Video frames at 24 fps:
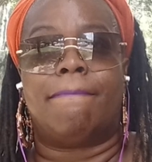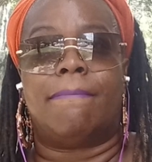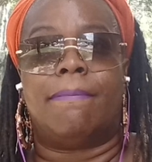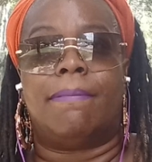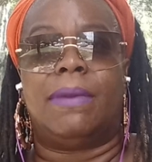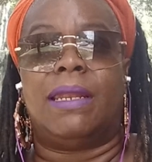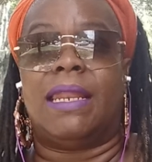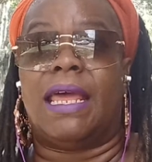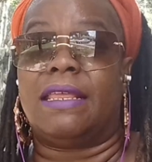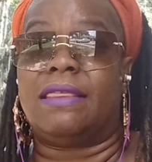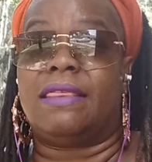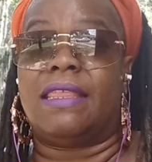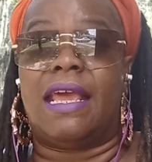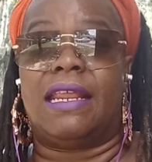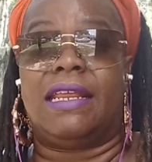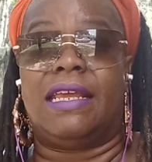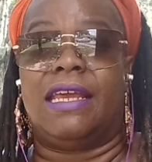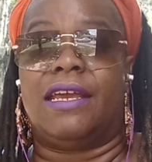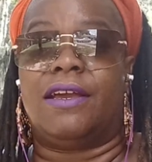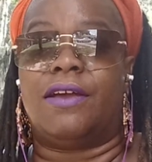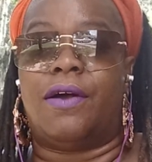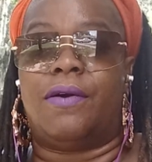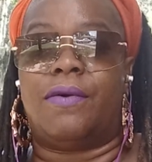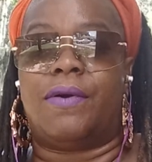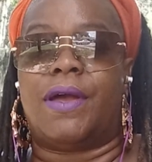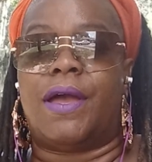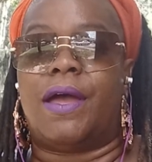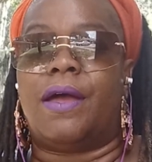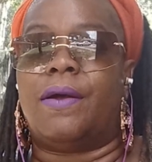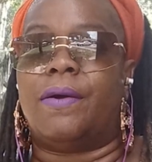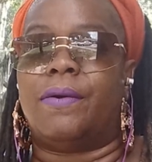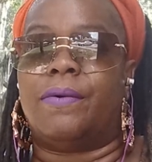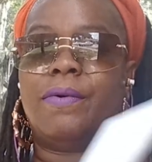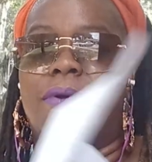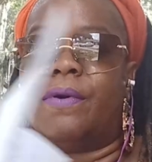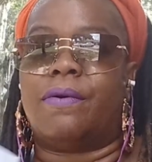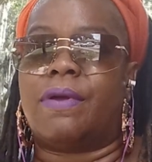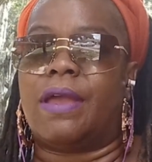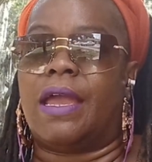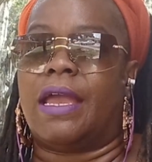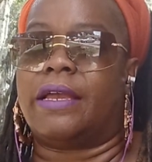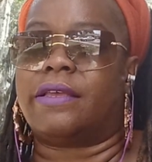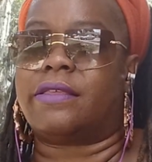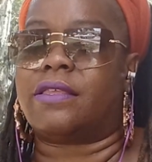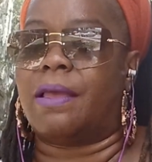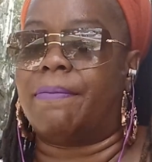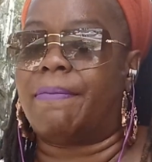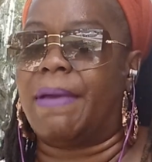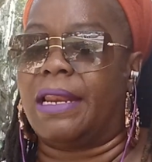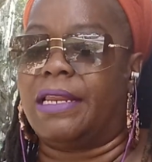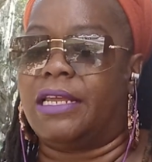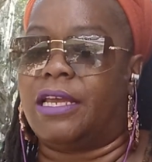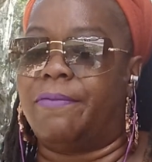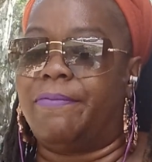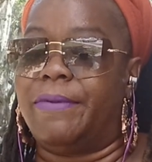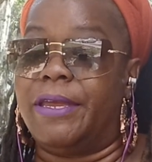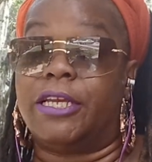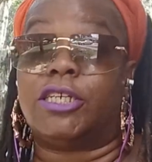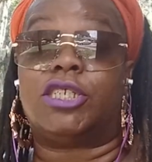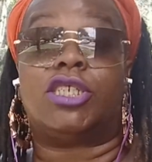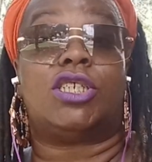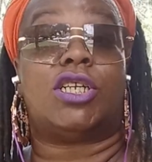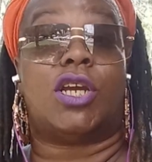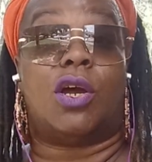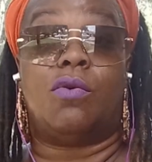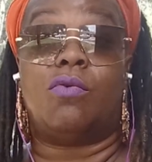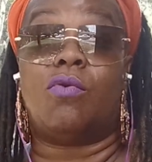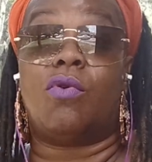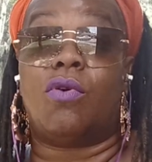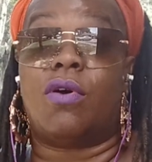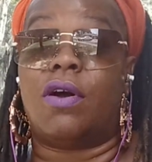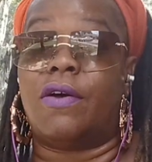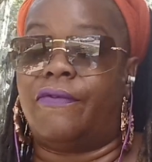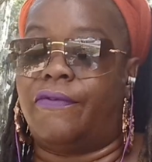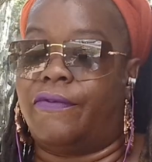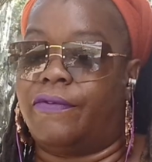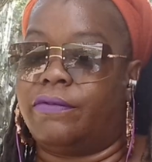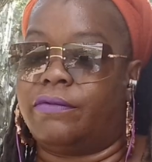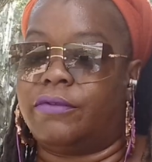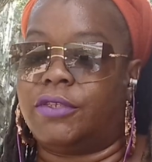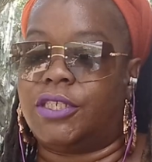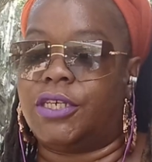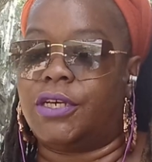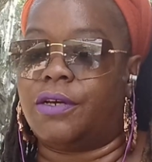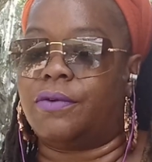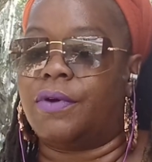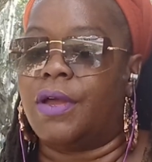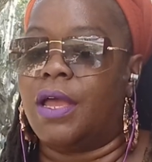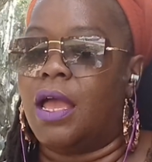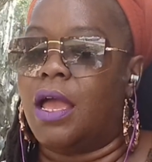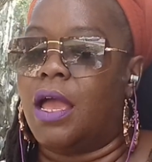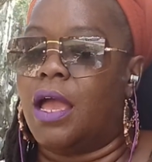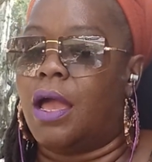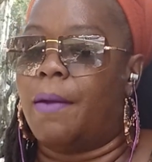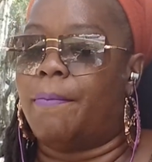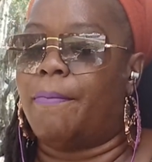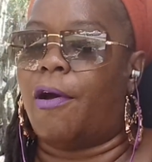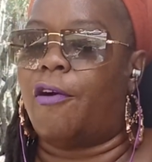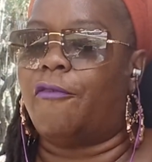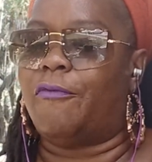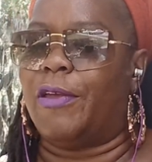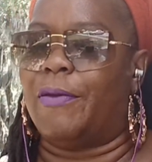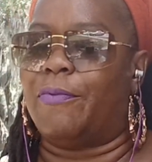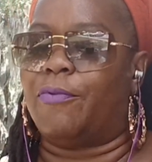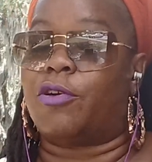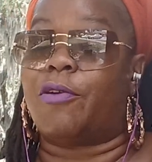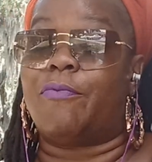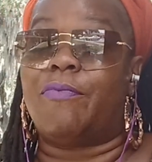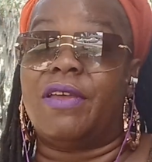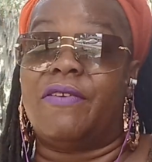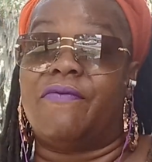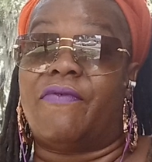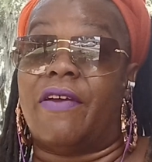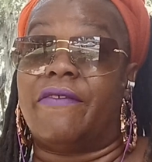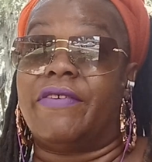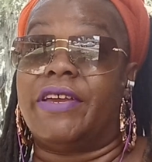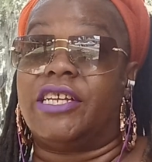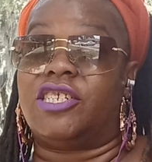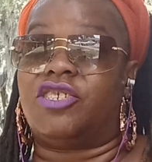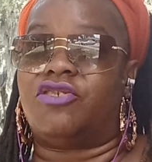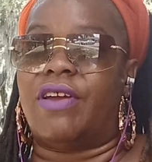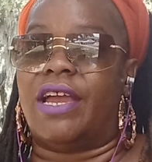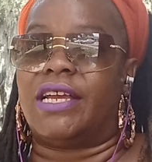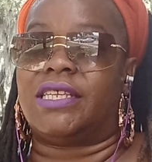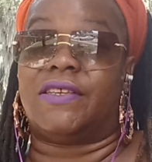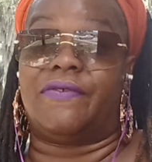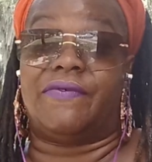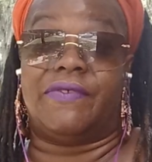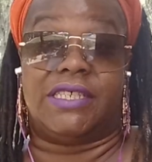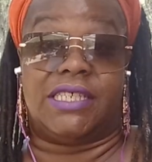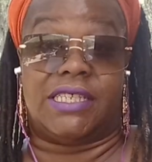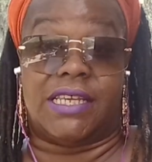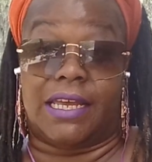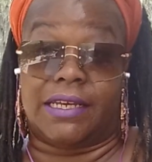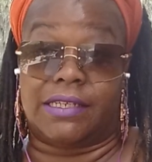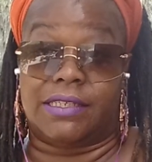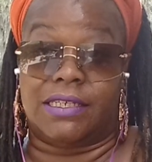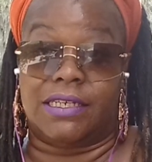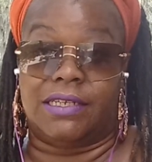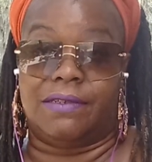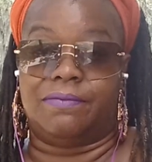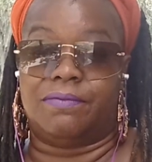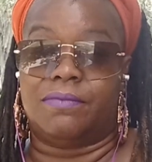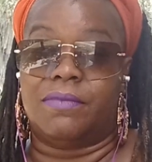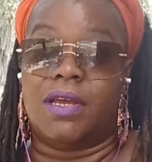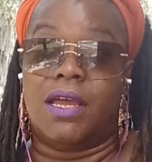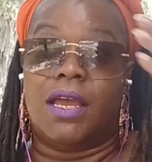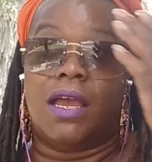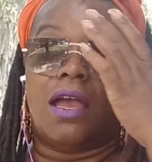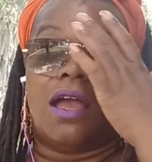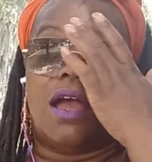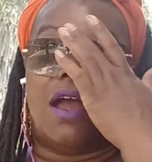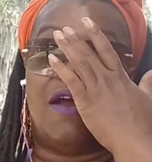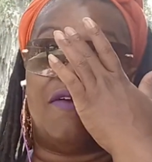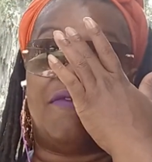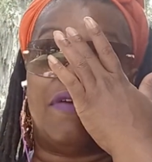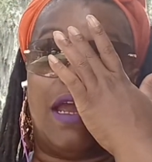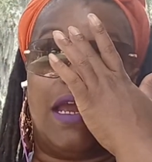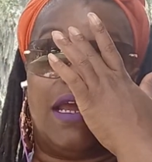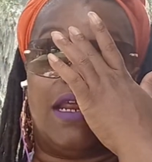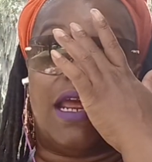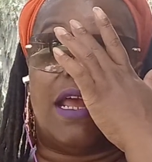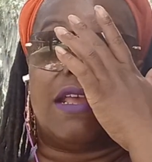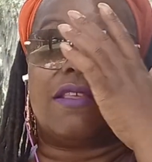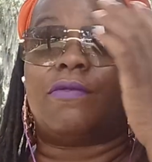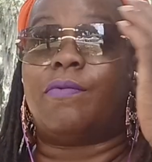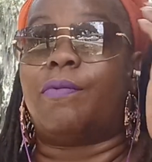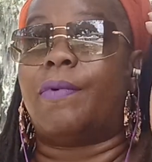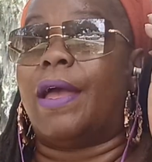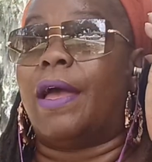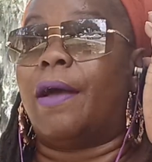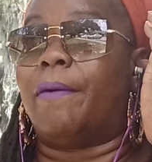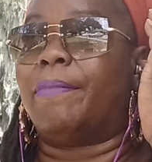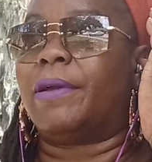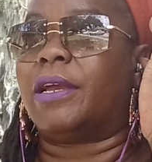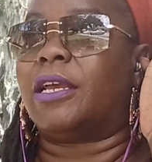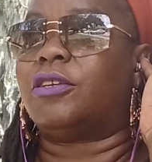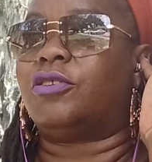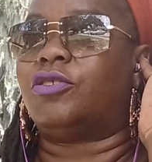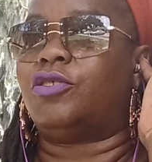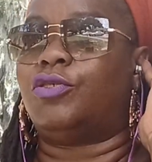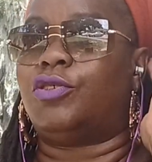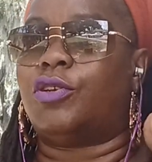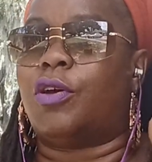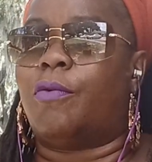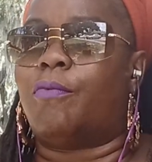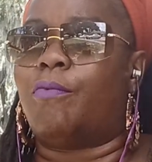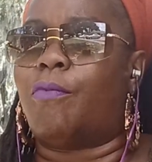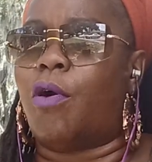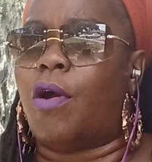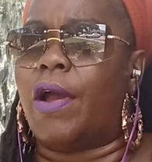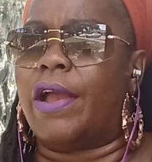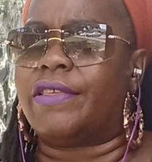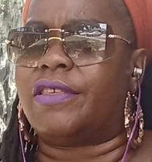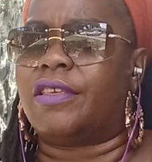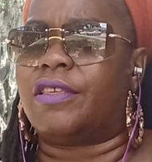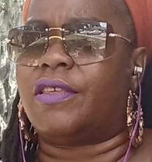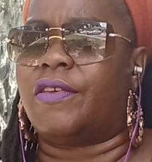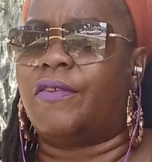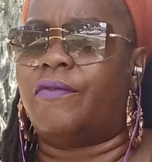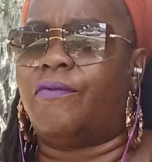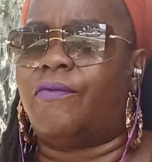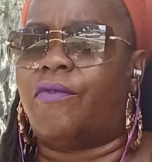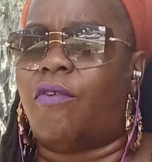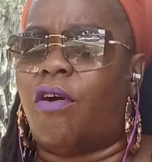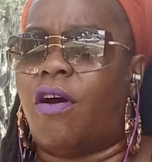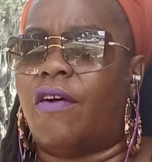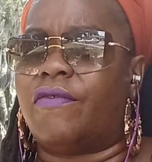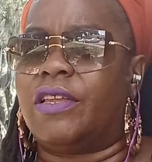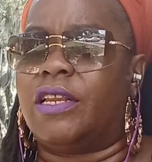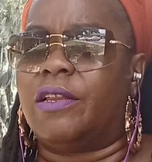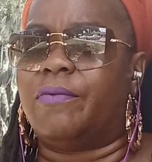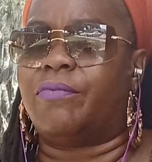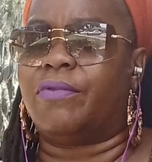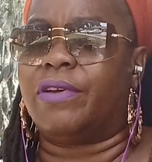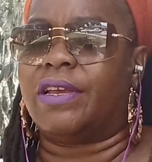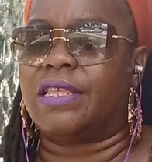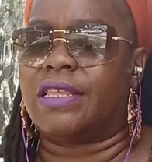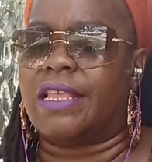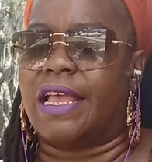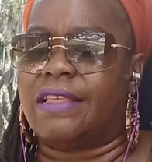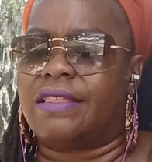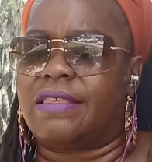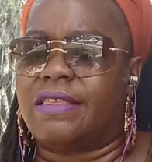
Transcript: let that ego go. Okay, somebody could be a show off too. Both people could be very attractive and sexy, all right, as well, because you know Mars is involved and it brings that